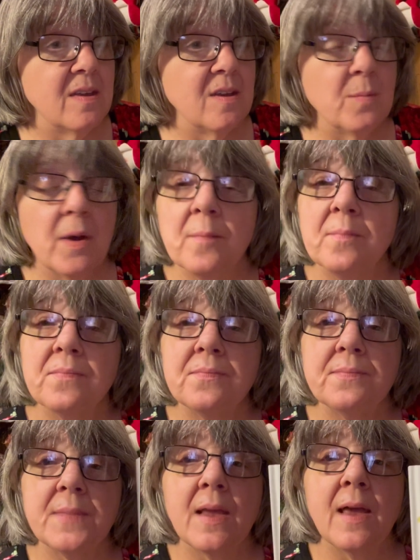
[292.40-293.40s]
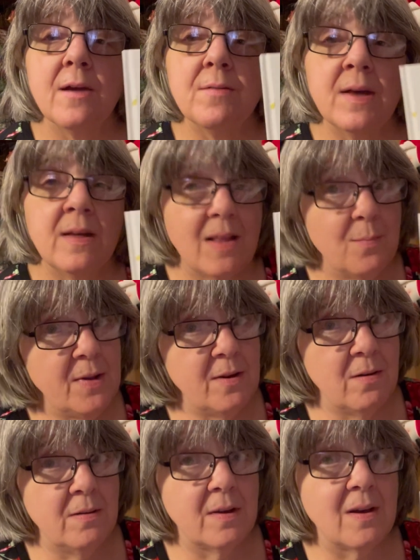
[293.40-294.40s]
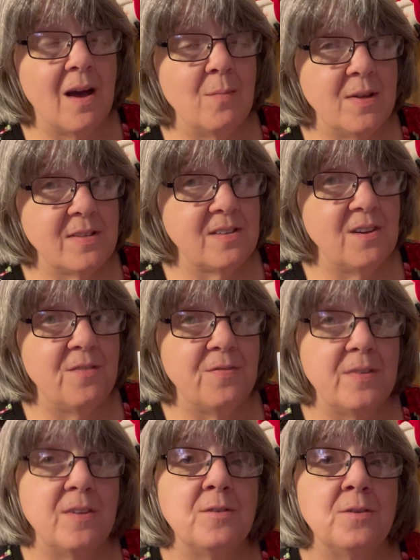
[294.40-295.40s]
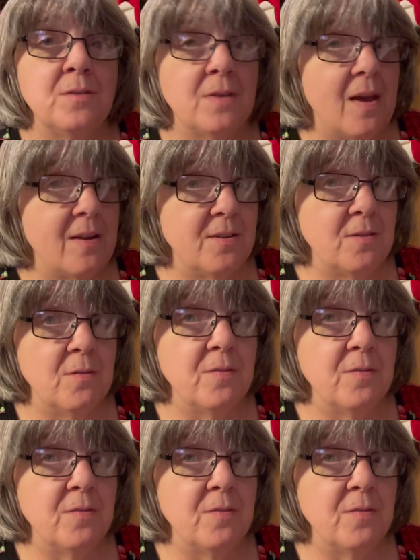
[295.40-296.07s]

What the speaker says: But anyway, let me know in the comments if you do that too,